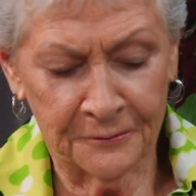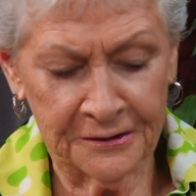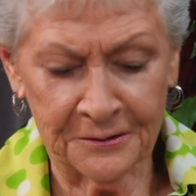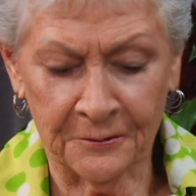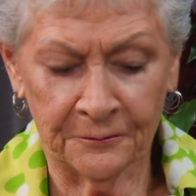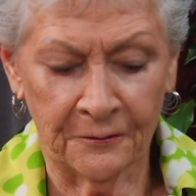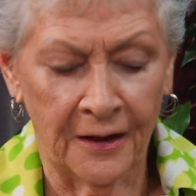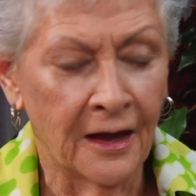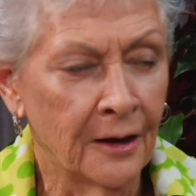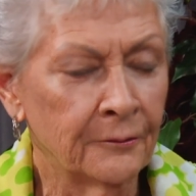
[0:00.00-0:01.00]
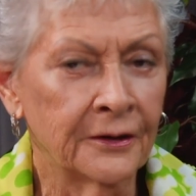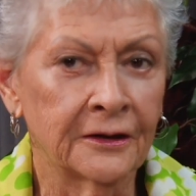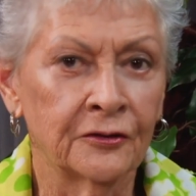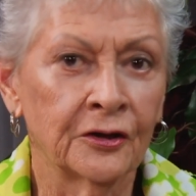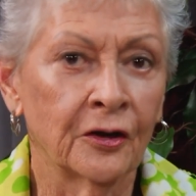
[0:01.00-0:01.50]
So, but
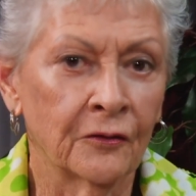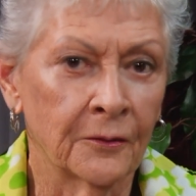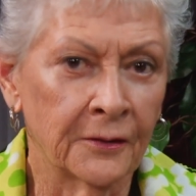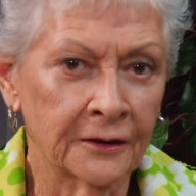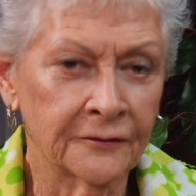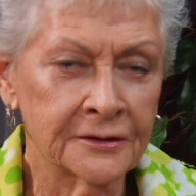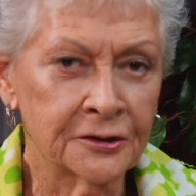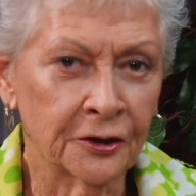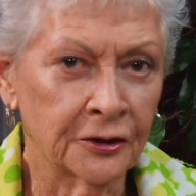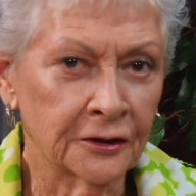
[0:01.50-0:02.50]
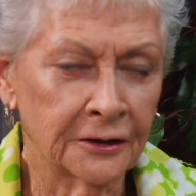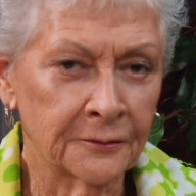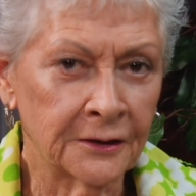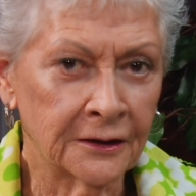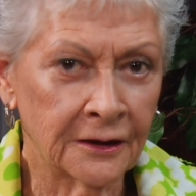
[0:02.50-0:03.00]
you can go to the
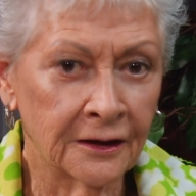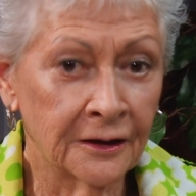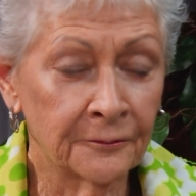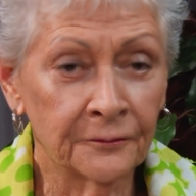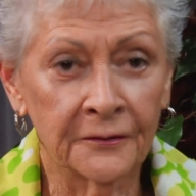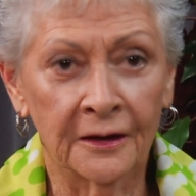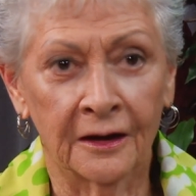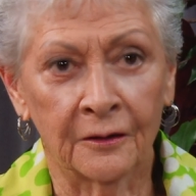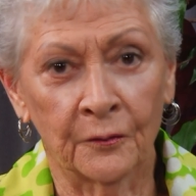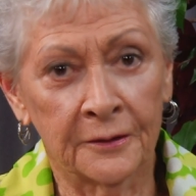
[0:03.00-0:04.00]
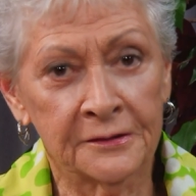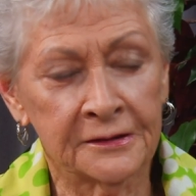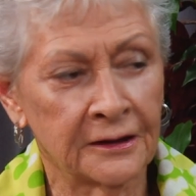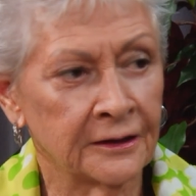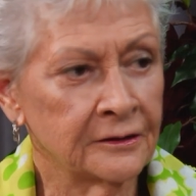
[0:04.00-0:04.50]
bellavistagardenclub.com website.